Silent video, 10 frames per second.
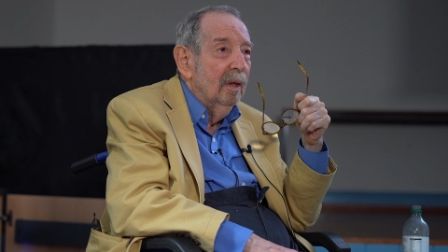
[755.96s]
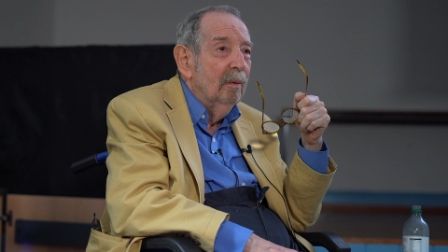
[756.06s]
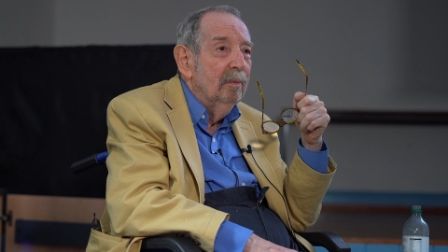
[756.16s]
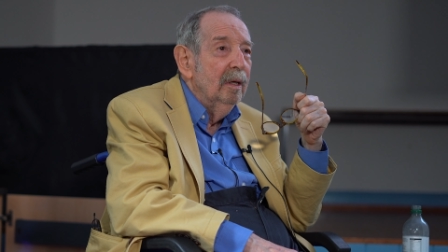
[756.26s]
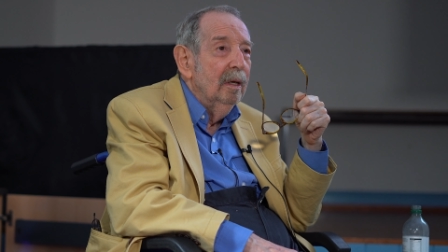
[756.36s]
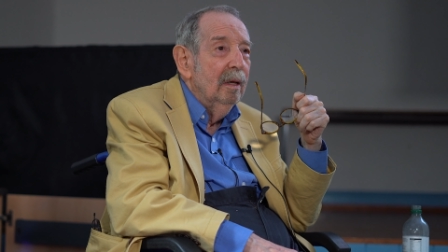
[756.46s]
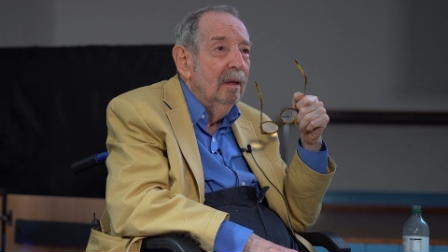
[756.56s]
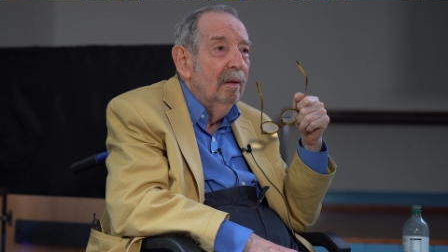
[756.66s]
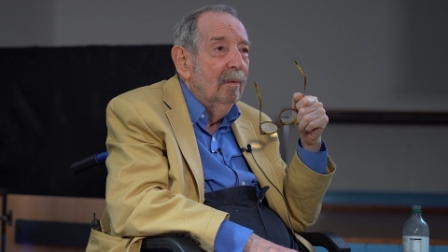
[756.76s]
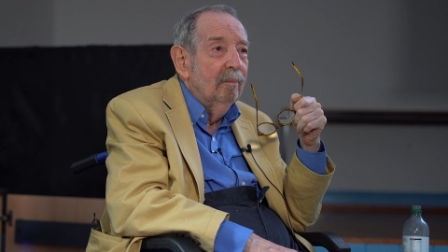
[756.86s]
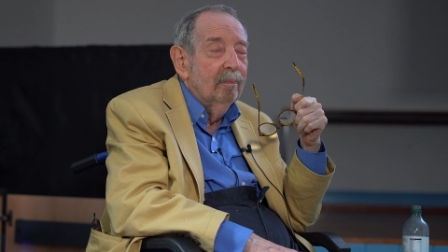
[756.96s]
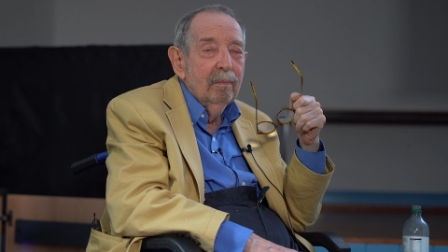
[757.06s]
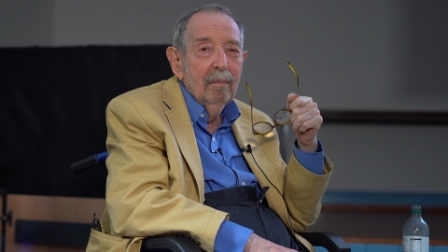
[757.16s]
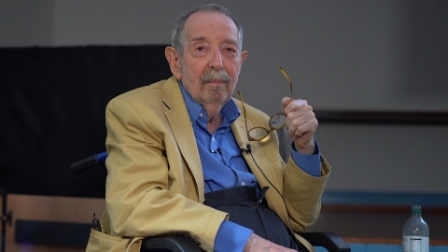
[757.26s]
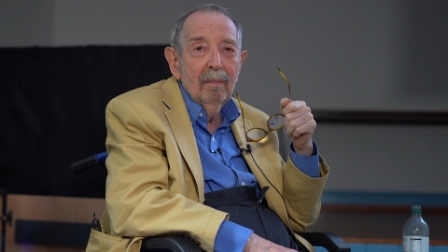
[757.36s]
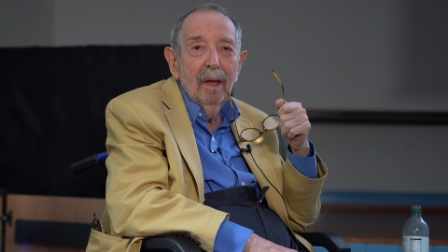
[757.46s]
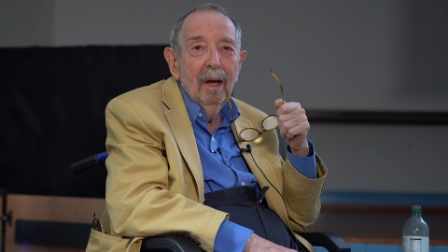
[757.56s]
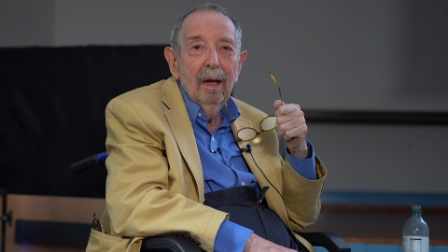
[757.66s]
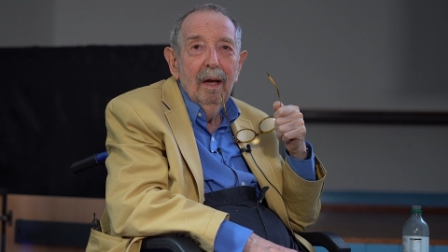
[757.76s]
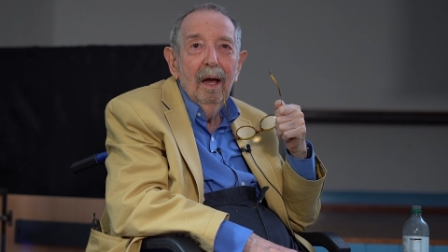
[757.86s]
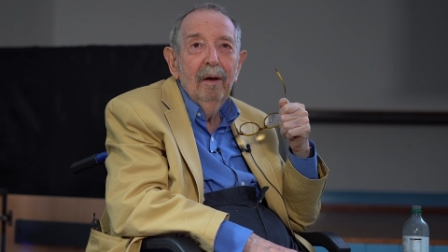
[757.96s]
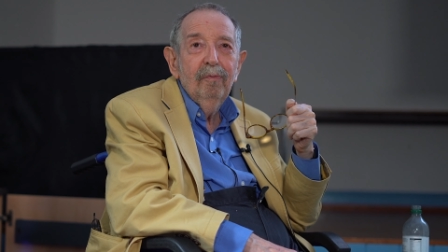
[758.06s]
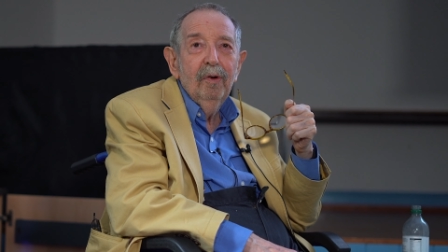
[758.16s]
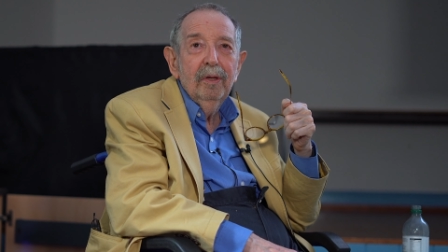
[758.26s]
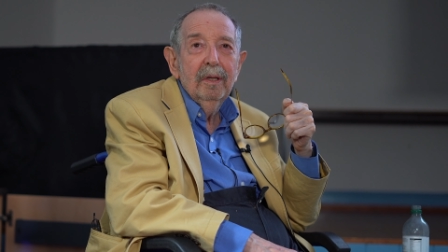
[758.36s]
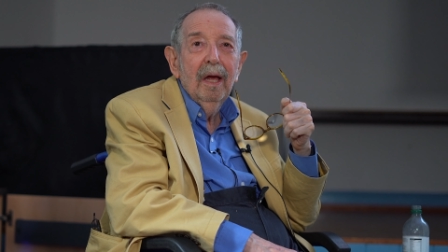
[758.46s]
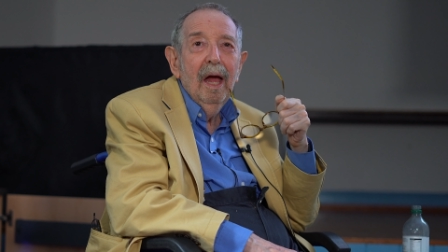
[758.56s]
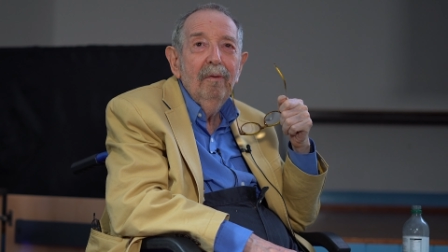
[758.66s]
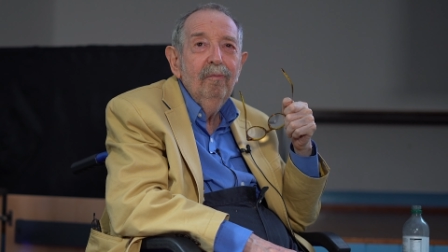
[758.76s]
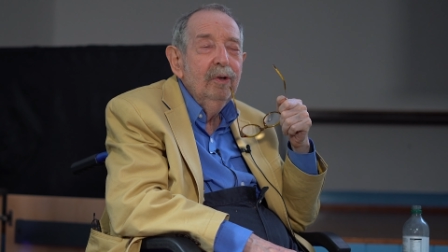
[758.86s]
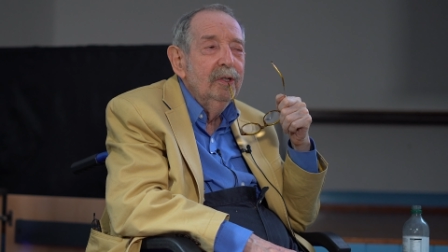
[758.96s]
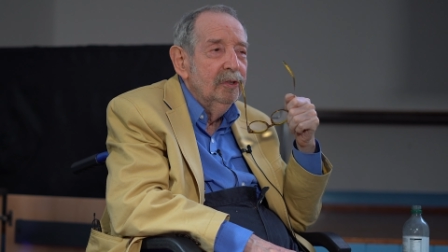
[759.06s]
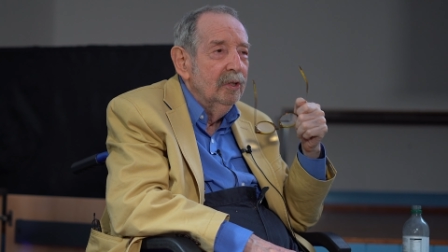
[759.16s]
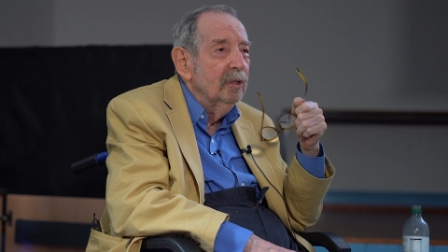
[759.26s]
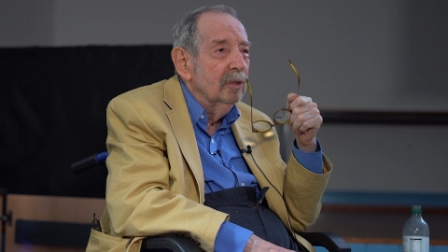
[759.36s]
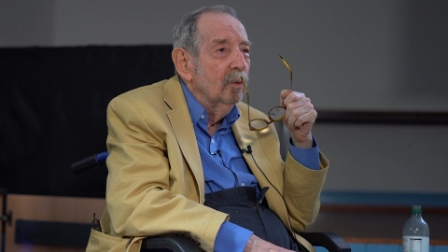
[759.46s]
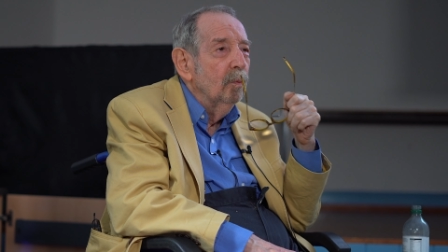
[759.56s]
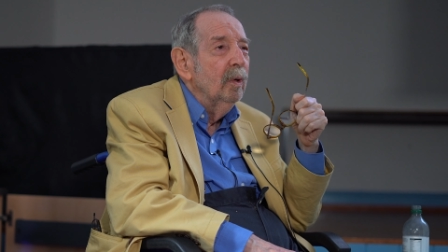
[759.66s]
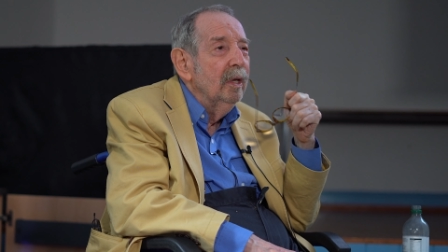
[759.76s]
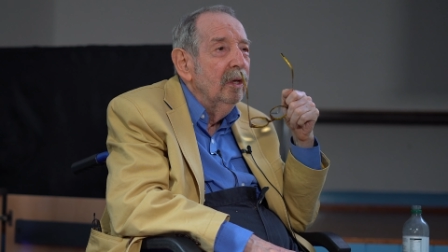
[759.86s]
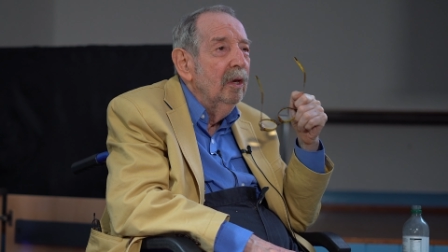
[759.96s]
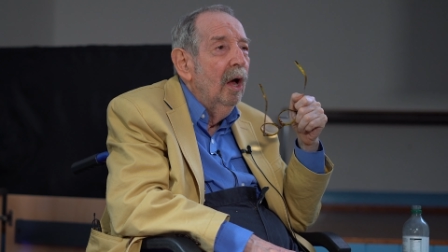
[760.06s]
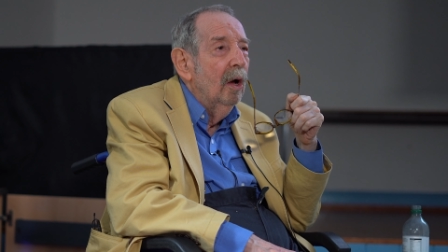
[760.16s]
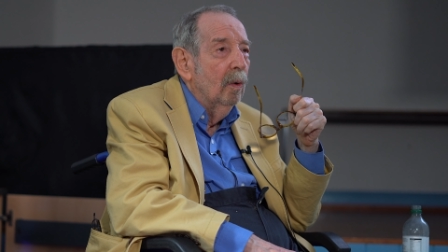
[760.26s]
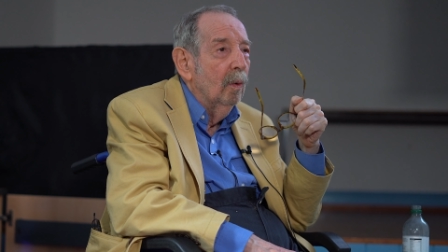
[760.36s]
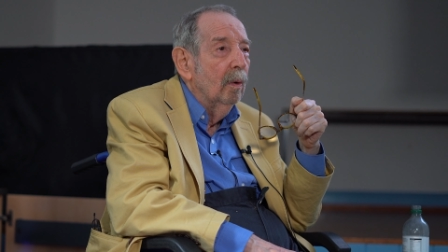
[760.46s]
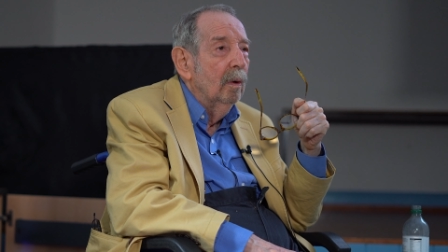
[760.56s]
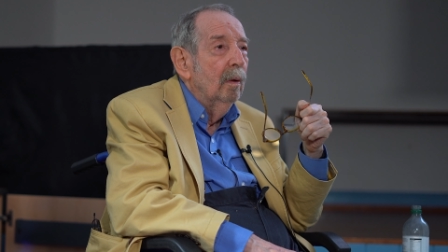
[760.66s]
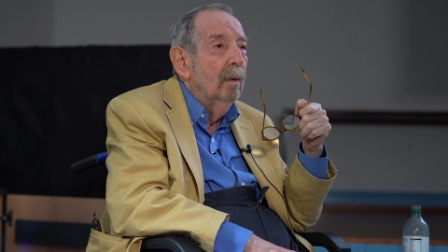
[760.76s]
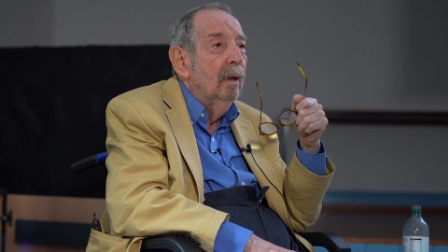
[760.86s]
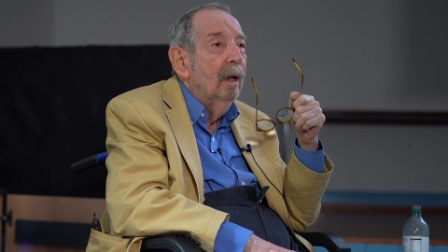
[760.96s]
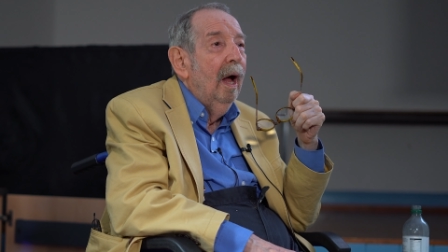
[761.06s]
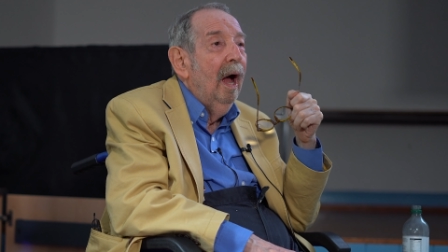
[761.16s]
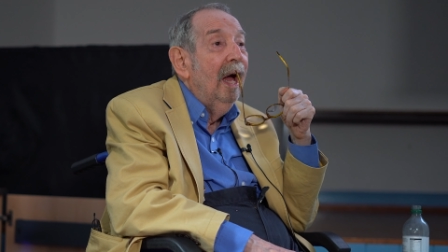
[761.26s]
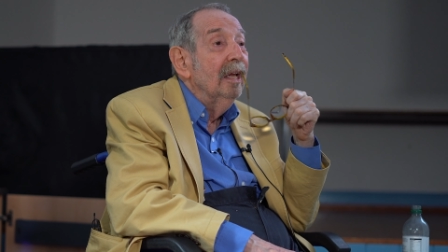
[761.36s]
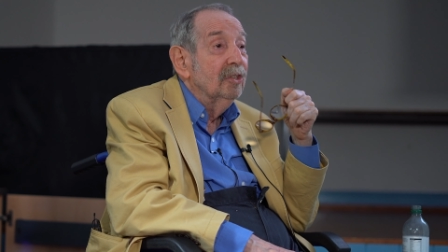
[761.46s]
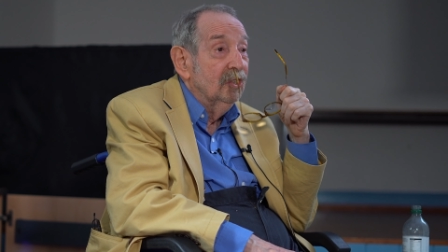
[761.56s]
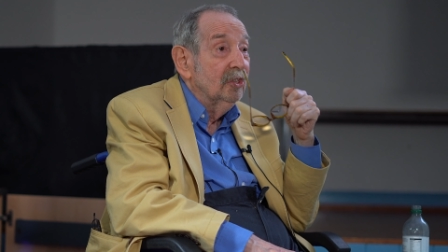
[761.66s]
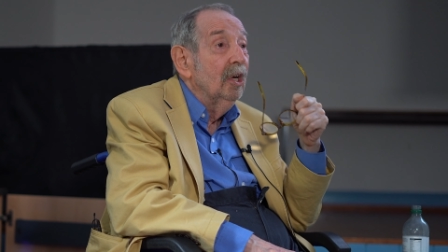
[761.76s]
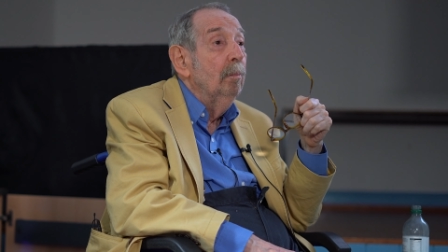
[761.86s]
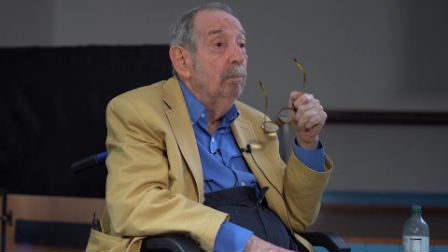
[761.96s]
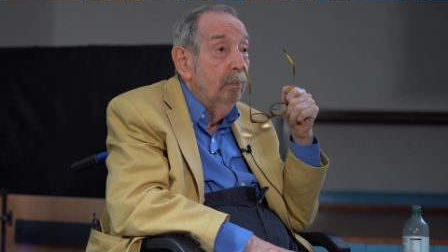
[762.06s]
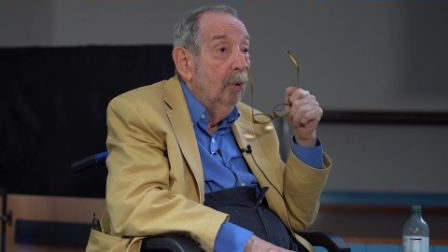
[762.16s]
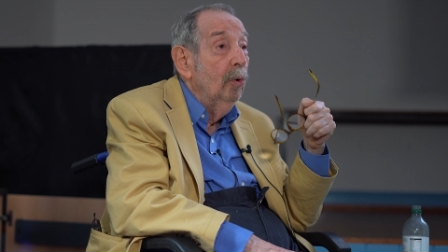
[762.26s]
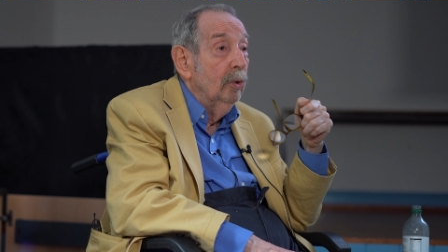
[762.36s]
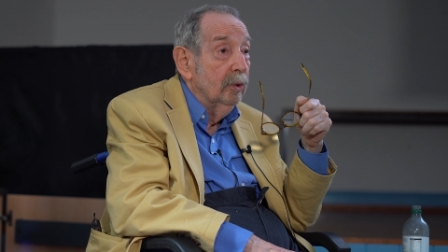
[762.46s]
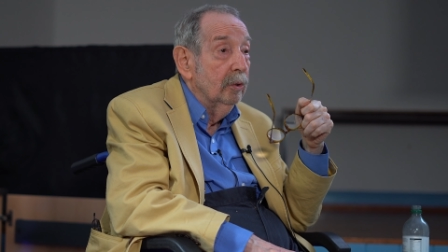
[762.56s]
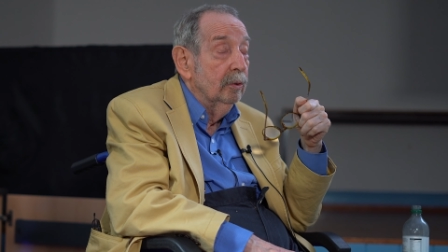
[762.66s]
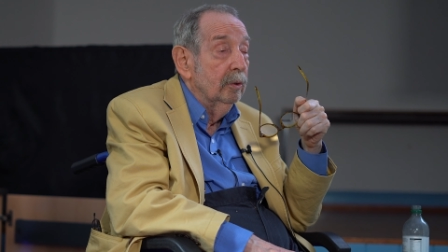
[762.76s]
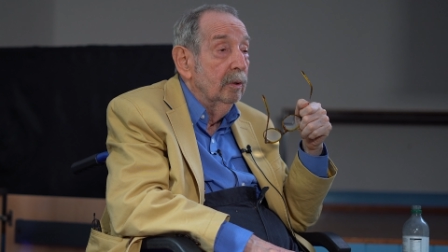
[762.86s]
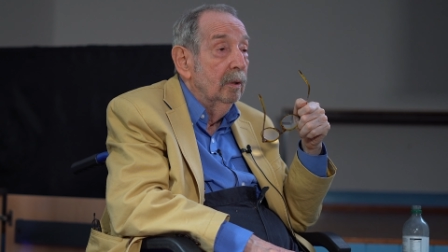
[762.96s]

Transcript: I mean, every circle we know, at some point,